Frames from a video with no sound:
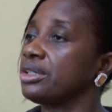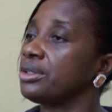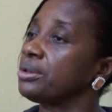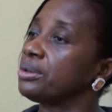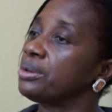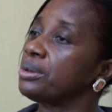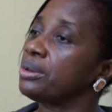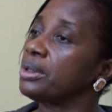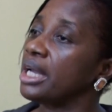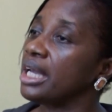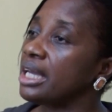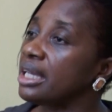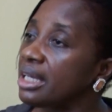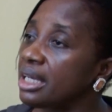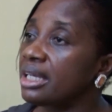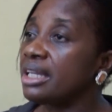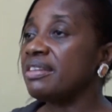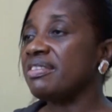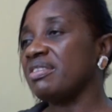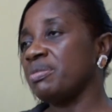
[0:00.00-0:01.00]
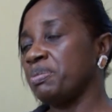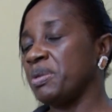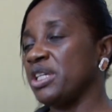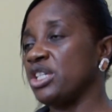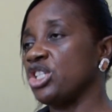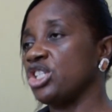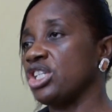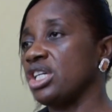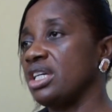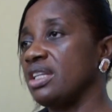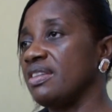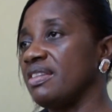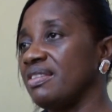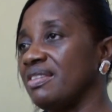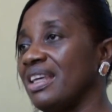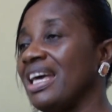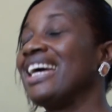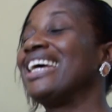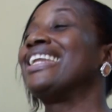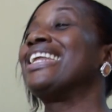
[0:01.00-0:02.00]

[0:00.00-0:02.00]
to enlist patients